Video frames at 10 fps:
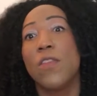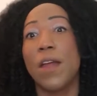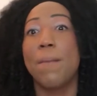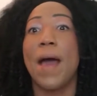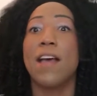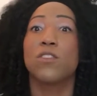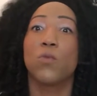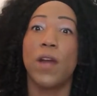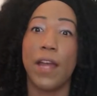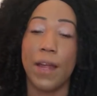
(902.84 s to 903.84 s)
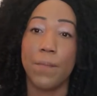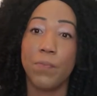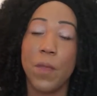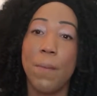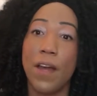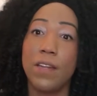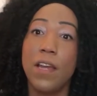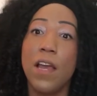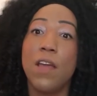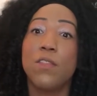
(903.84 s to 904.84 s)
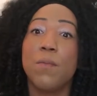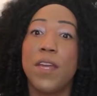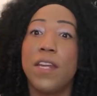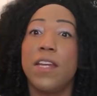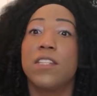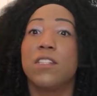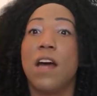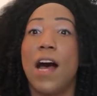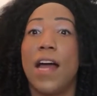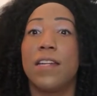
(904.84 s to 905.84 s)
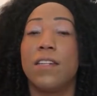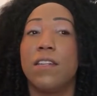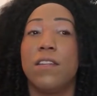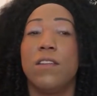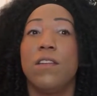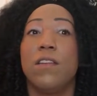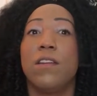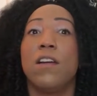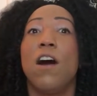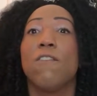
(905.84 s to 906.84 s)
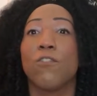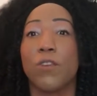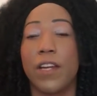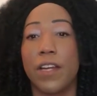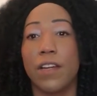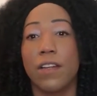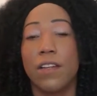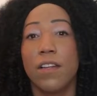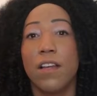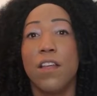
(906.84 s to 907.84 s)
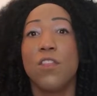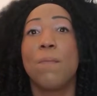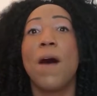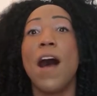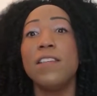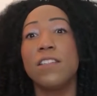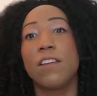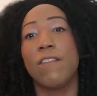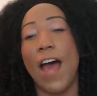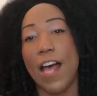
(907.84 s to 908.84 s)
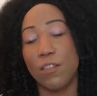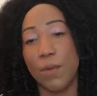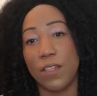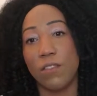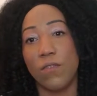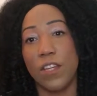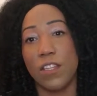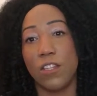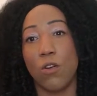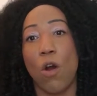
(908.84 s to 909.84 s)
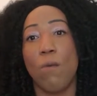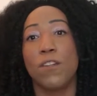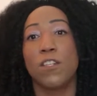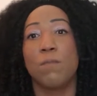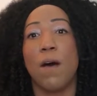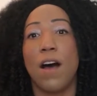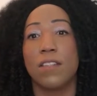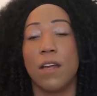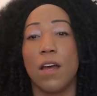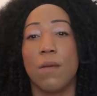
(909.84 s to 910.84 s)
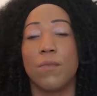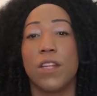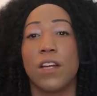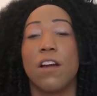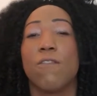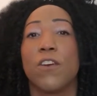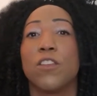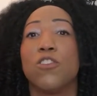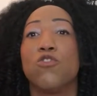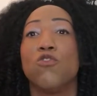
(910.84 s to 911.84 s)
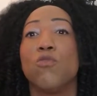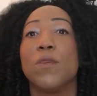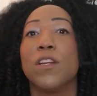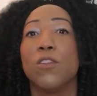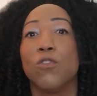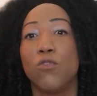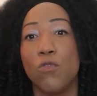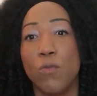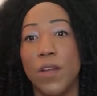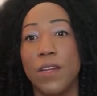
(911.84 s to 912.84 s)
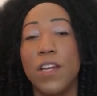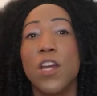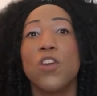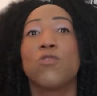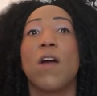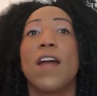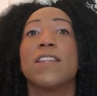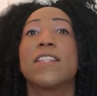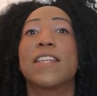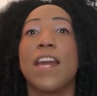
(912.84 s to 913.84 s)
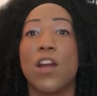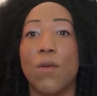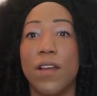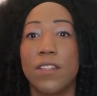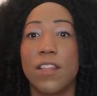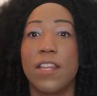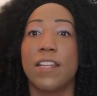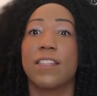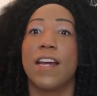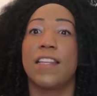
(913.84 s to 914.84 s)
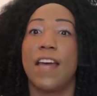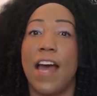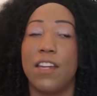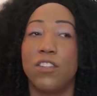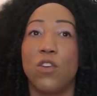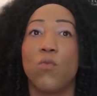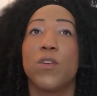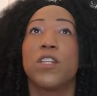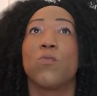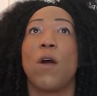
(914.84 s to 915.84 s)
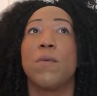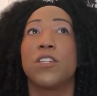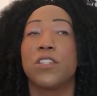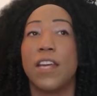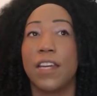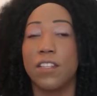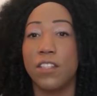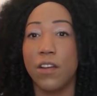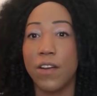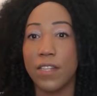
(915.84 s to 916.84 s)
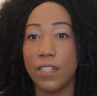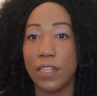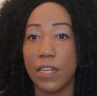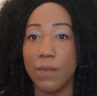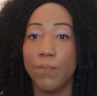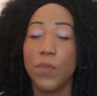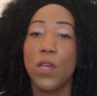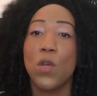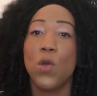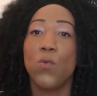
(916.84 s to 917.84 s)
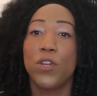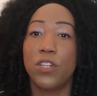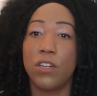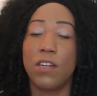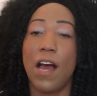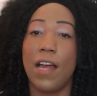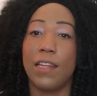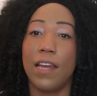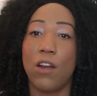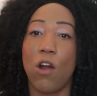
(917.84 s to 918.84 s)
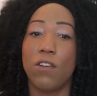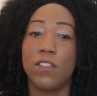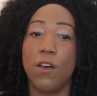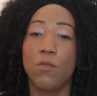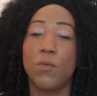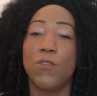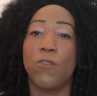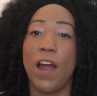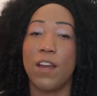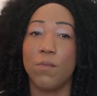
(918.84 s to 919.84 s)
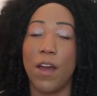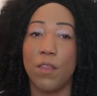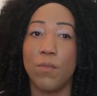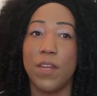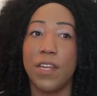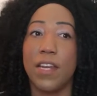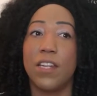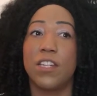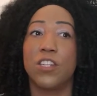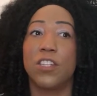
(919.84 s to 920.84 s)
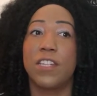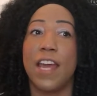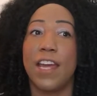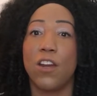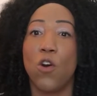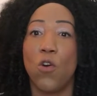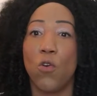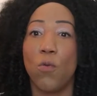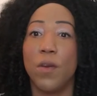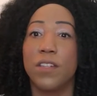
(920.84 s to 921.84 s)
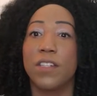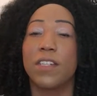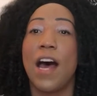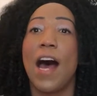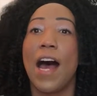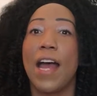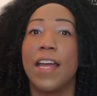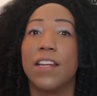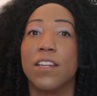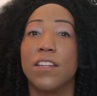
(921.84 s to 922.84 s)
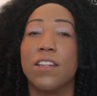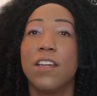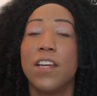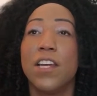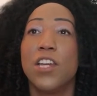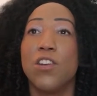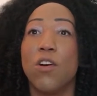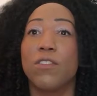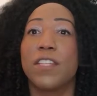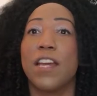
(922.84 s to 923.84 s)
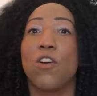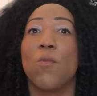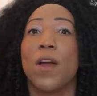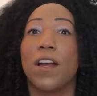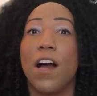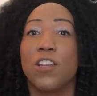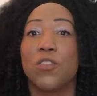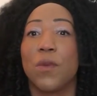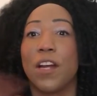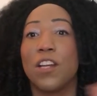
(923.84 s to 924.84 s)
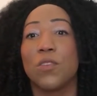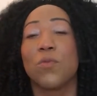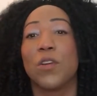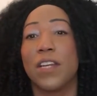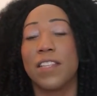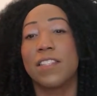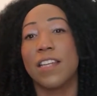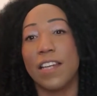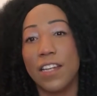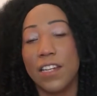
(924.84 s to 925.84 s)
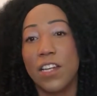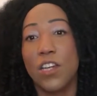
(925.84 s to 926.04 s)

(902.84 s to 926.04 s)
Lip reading: they pass away. But the media is not covering the positive aspects of this. They're always just they're covering the doom and gloom and trying to scare us and things like that. So while we should take it seriously, we should not let ourselves be frightened by the media and just stay at home and just hide and, saying, oh my gosh, I'm going to get sick.